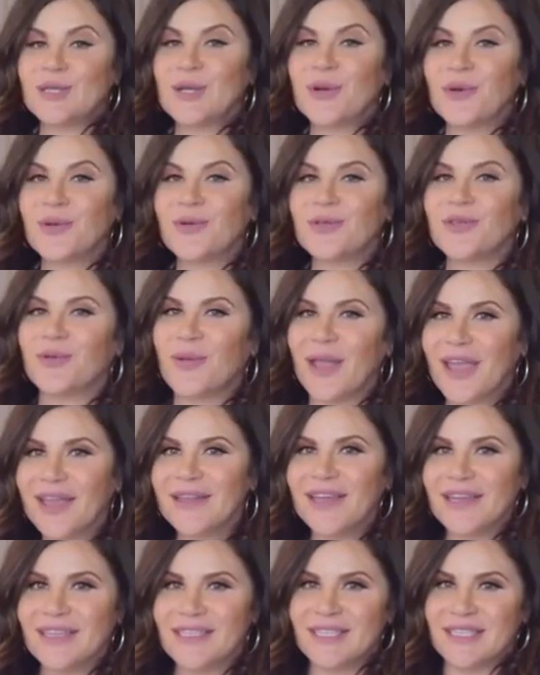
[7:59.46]
So the way I
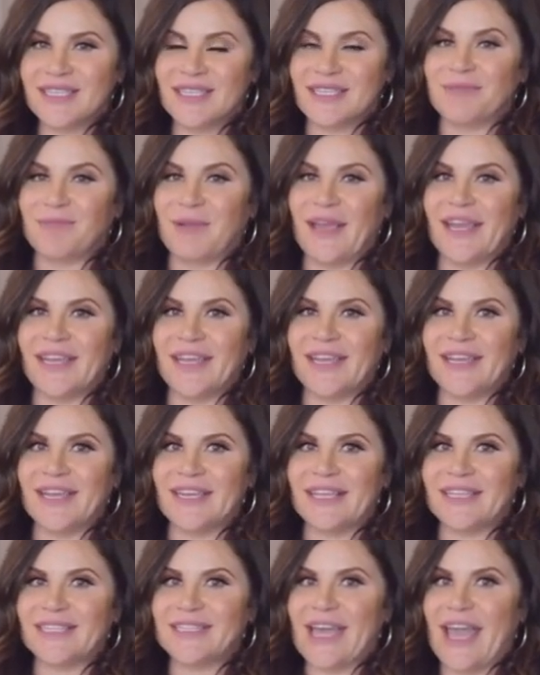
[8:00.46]
like to explain it
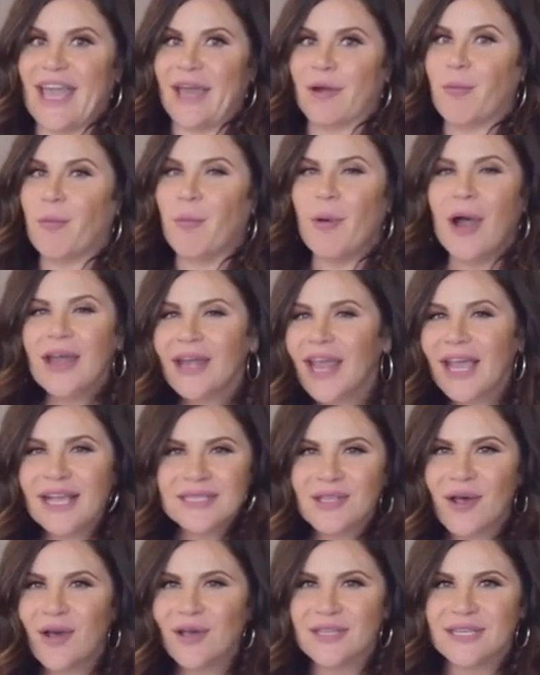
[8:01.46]
is that one
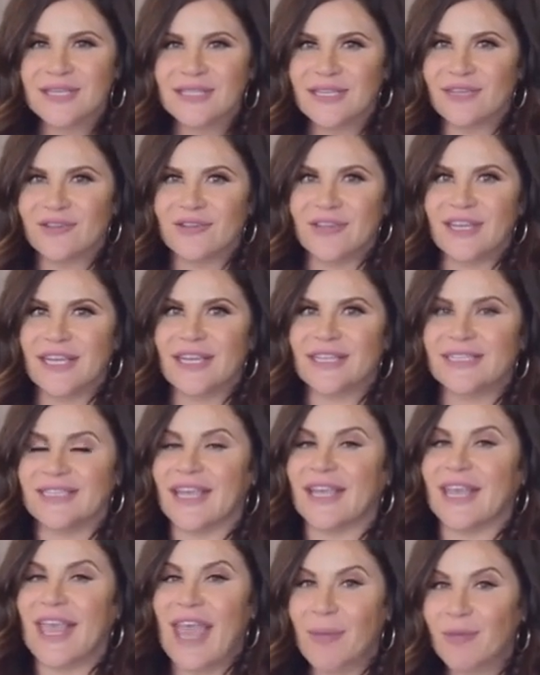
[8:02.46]
has all these ingredients and